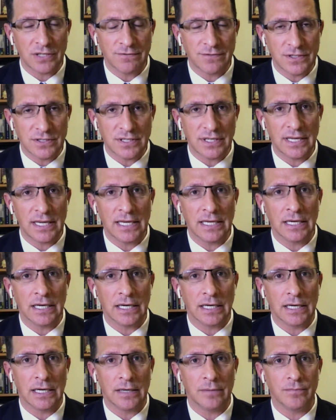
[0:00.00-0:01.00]
fatigue.
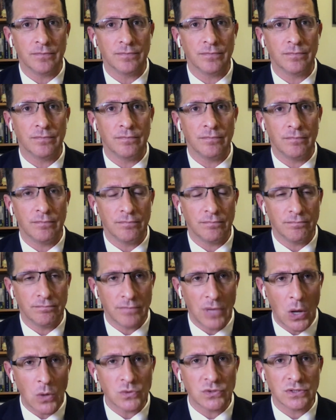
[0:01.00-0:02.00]
Um,
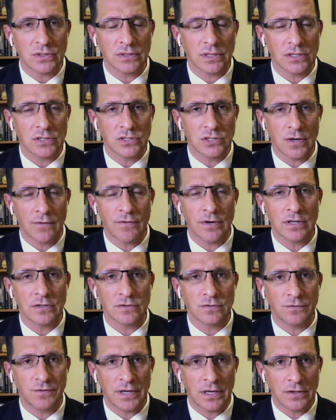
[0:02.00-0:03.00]
most conservatives
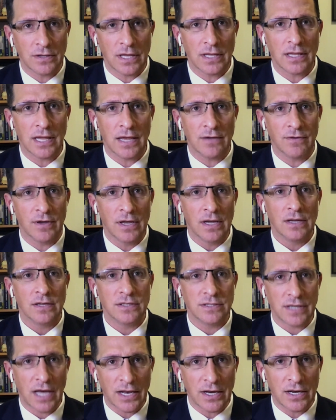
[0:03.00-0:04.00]
feel that they've
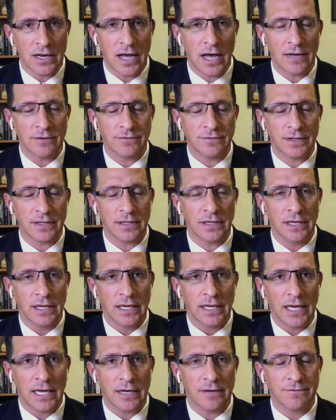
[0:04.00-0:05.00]
done enough, and
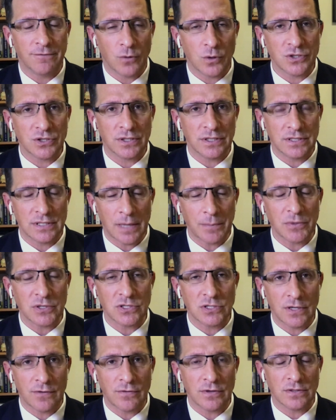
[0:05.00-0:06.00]
and unfortunately, some
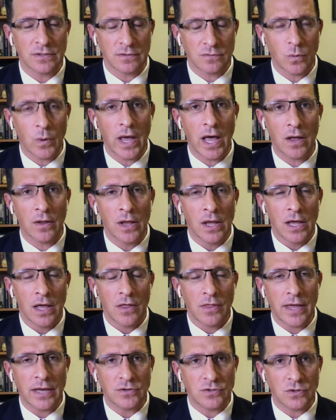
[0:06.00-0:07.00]
conservatives as well.
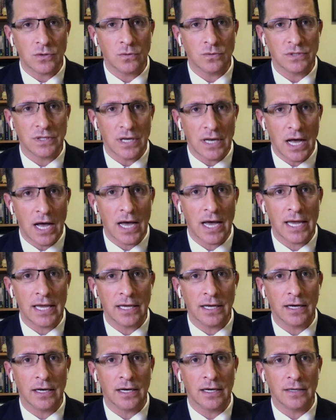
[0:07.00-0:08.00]
They do deny,
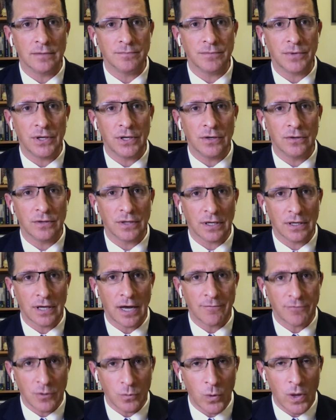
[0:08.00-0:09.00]
um, you know, the
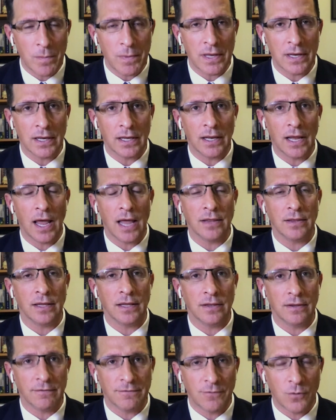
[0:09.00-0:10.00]
comfort women and,
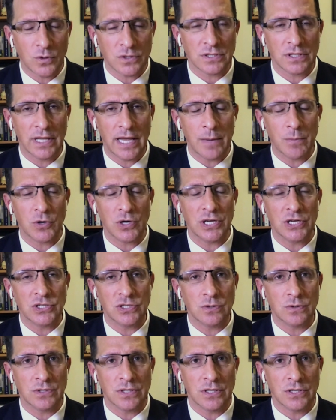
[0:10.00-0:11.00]
and the forced labor
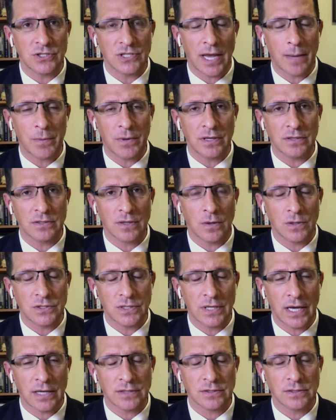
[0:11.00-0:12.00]
issues in the Japanese context
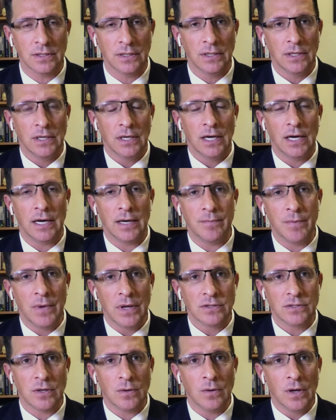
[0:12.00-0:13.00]
context. Um,
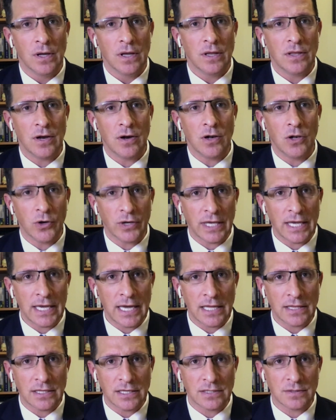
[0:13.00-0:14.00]
so they're looking
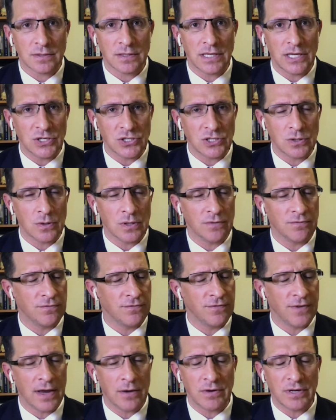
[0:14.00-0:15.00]
at this issue in
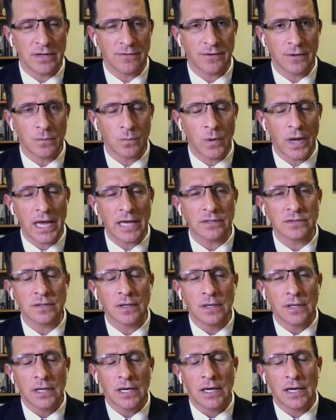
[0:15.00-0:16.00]
very different ways.
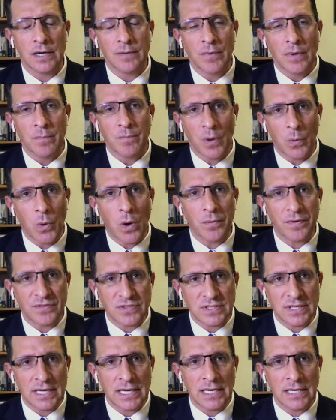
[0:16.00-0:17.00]
Um, but what we've
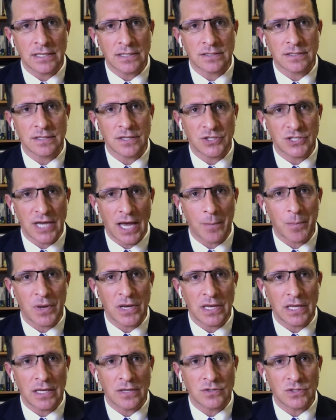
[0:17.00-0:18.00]
seen is the
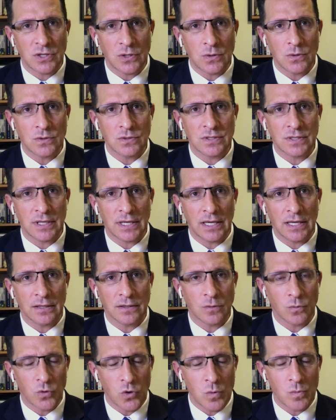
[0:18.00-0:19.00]
Japanese use the,
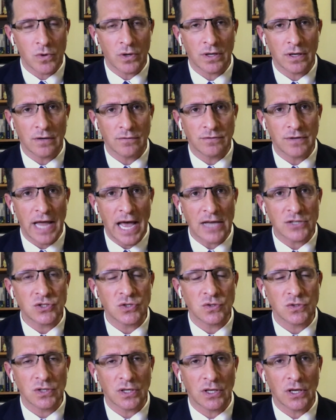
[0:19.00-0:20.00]
the rubric of
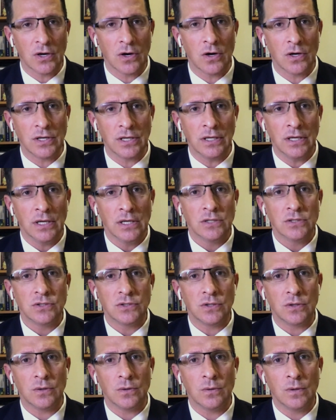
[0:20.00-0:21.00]
national security
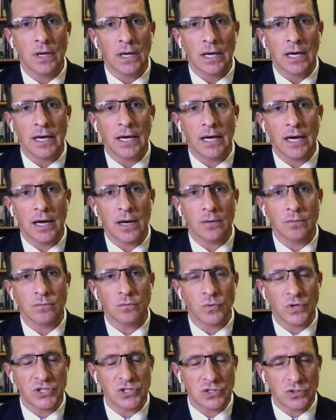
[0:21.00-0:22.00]
to uh,
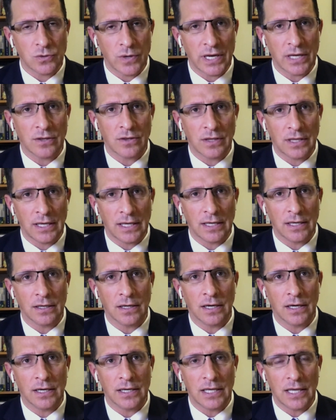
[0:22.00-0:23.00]
restrict the
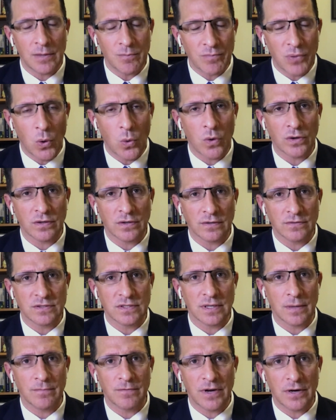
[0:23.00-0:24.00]
uh, import of
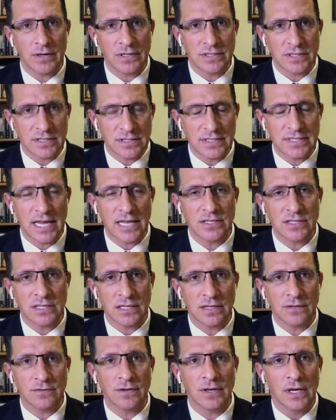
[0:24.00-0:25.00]
some very
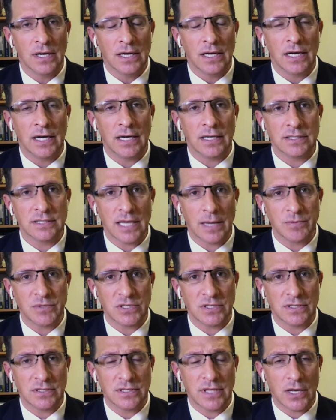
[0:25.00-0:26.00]
sensitive uh,
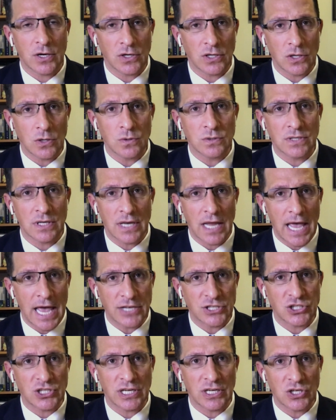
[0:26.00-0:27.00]
substances that are used in
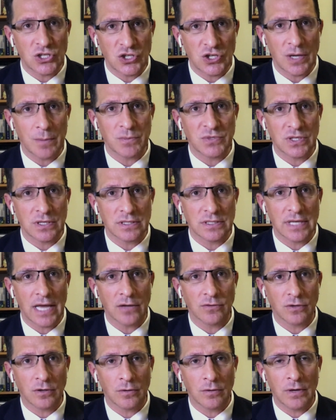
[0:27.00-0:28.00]
etching chips in
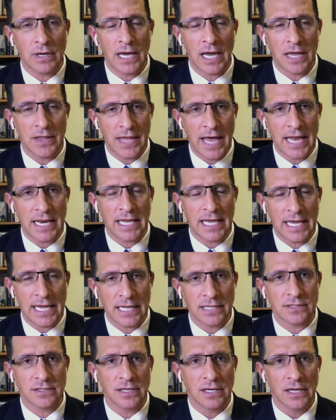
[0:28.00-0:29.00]
South Korea. And that
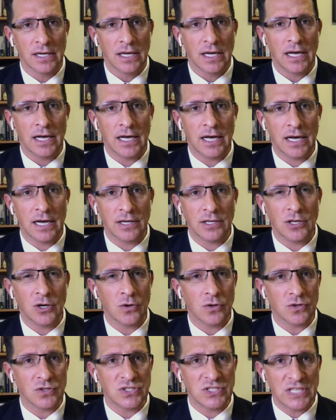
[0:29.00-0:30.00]
hits, uh, you know,
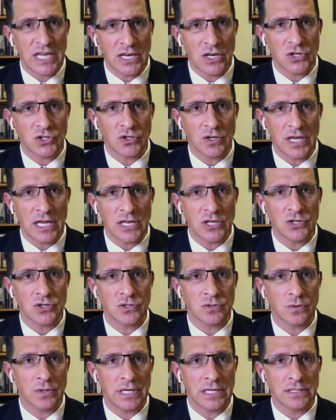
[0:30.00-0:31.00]
the signature
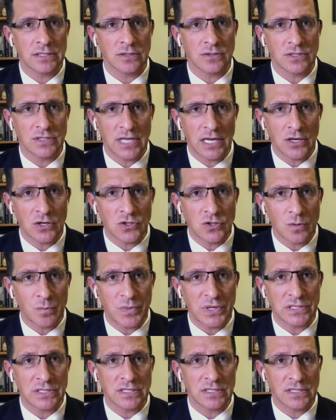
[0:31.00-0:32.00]
industries, the signature
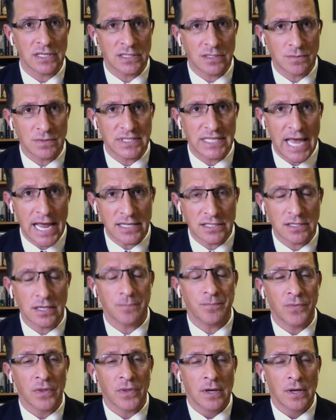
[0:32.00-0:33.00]
business such as Samsung,
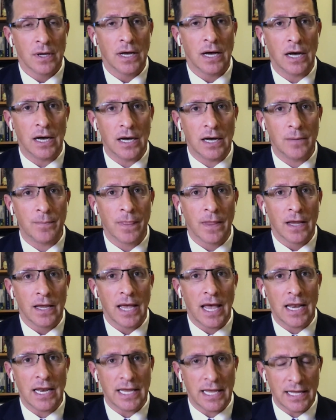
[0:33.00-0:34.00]
um,
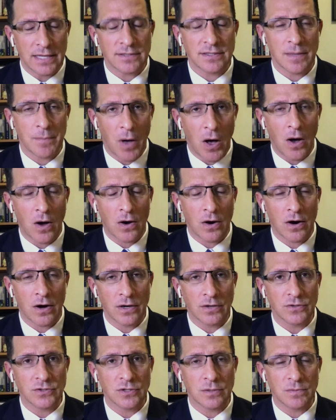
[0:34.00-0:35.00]
and it hits them hard
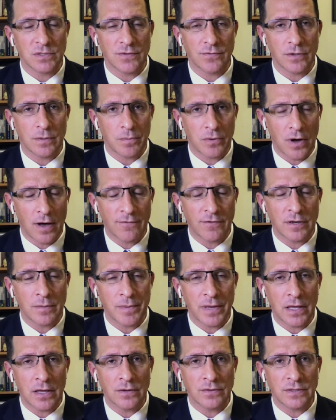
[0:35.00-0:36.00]
in terms of their
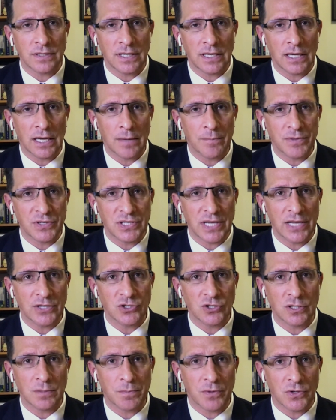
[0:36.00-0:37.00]
profitability and
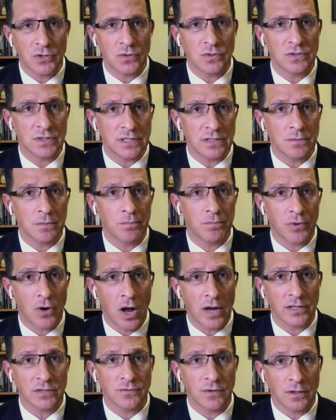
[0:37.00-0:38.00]
potential to produce these
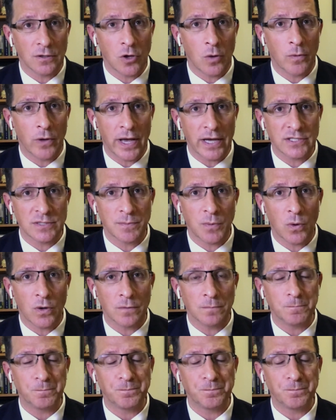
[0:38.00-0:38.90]
products for global export.